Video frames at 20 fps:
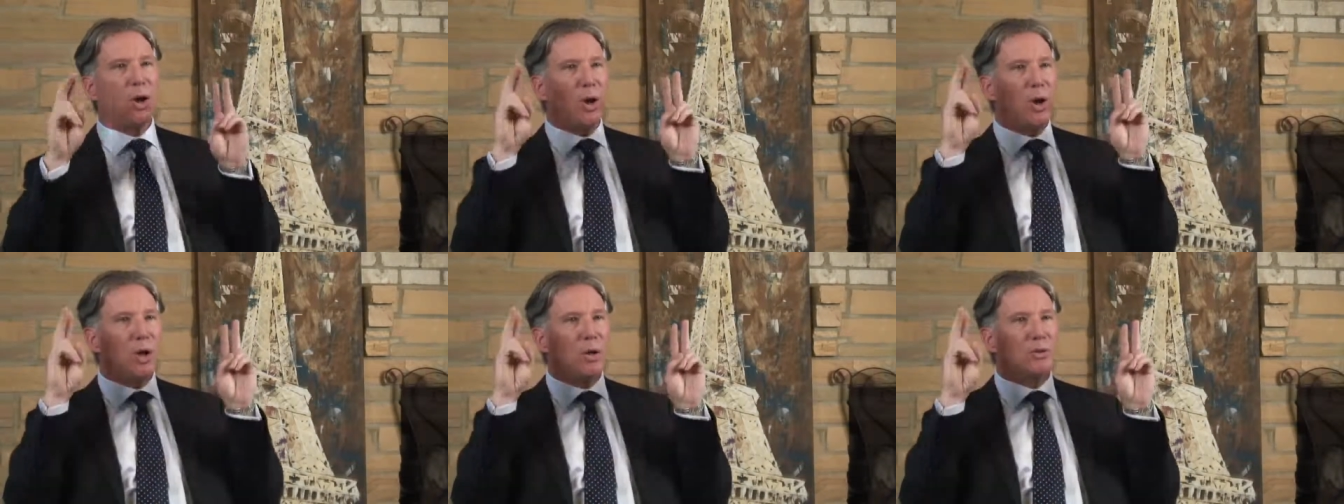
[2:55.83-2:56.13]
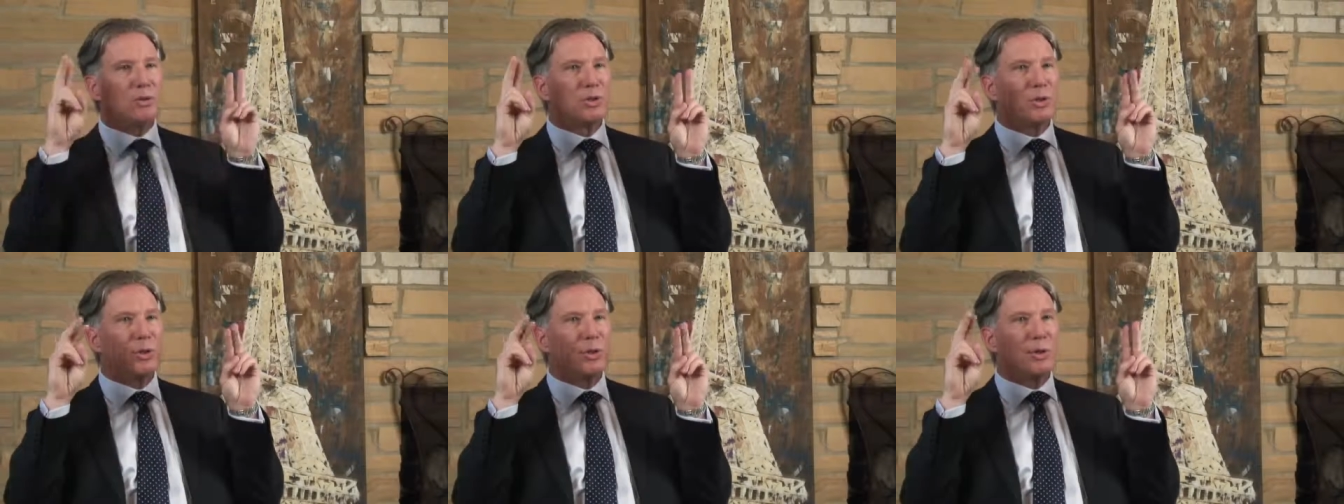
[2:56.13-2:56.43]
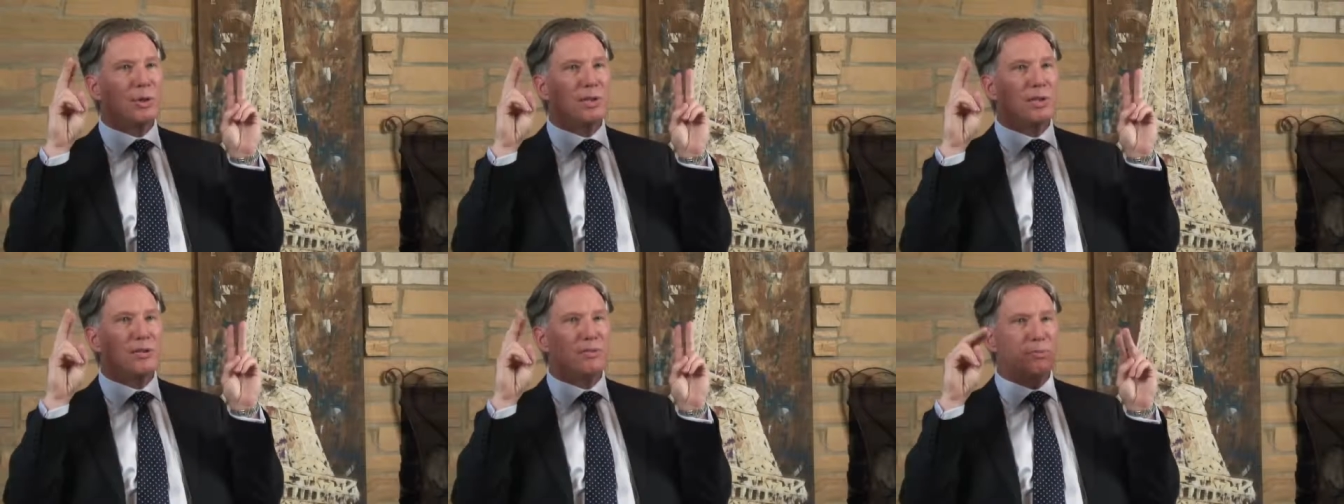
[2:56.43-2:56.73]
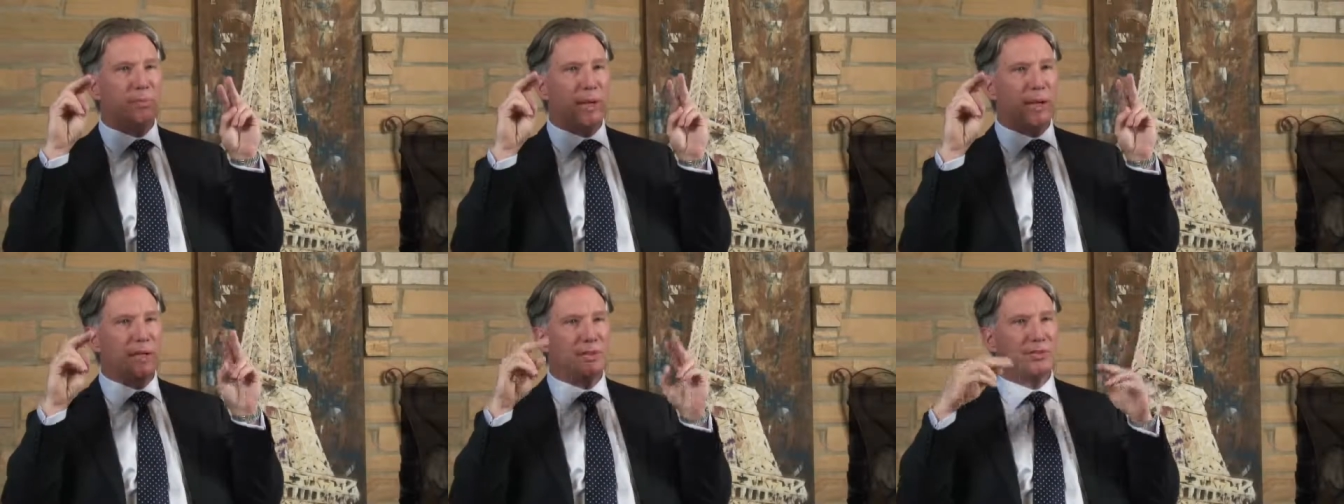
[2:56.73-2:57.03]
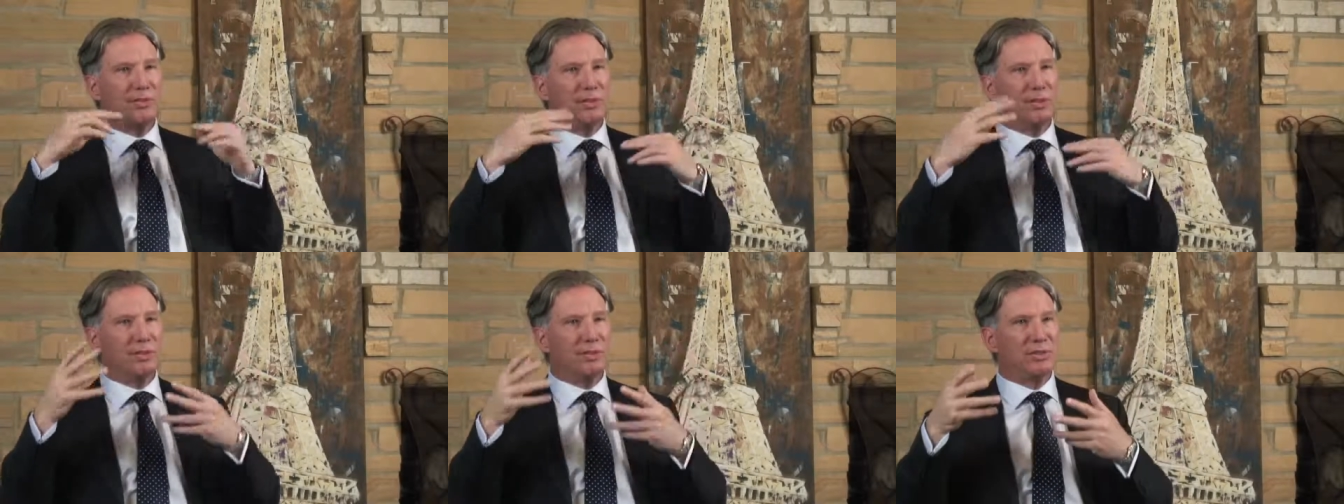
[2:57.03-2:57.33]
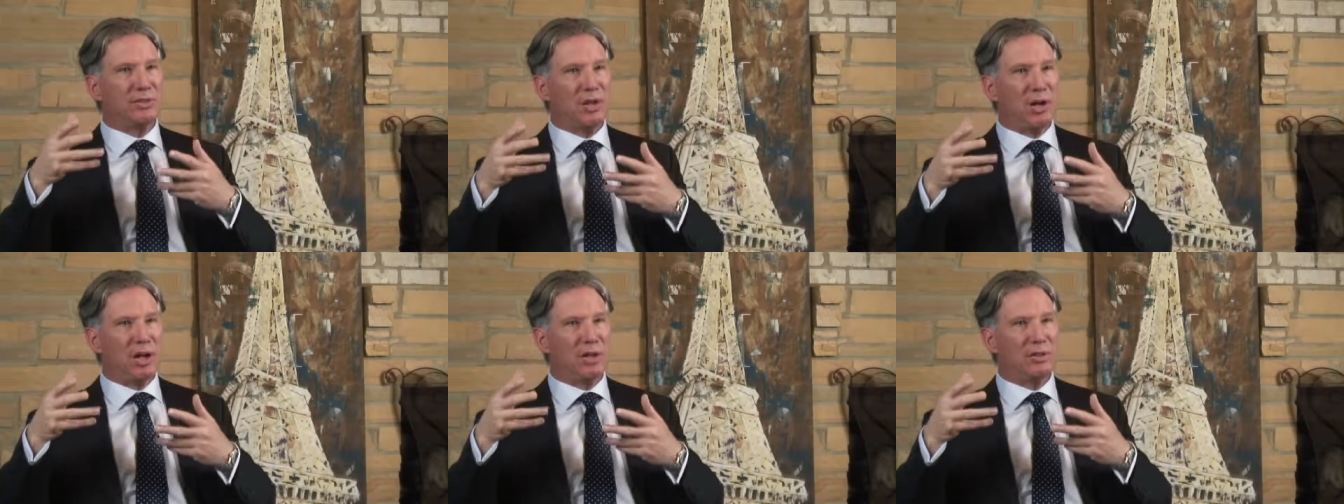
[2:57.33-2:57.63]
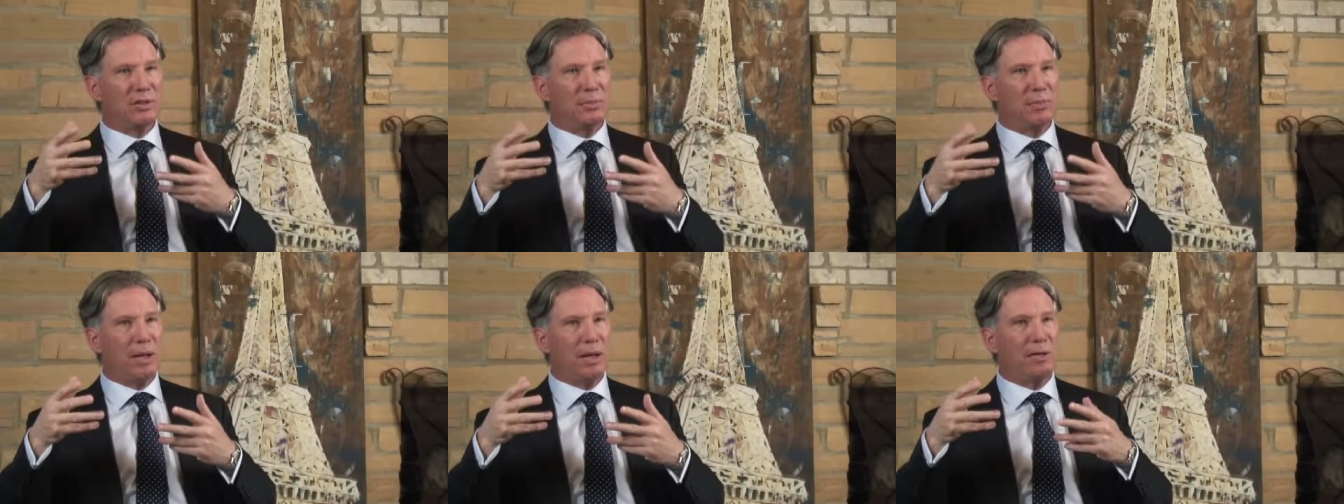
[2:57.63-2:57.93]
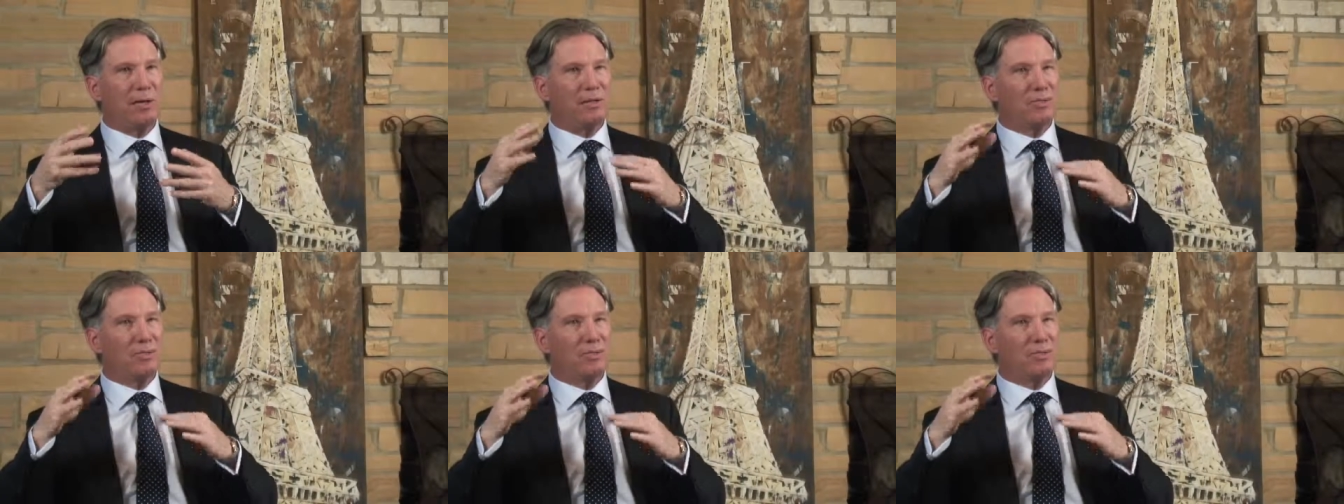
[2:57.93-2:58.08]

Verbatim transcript: alternative medicine is talked about,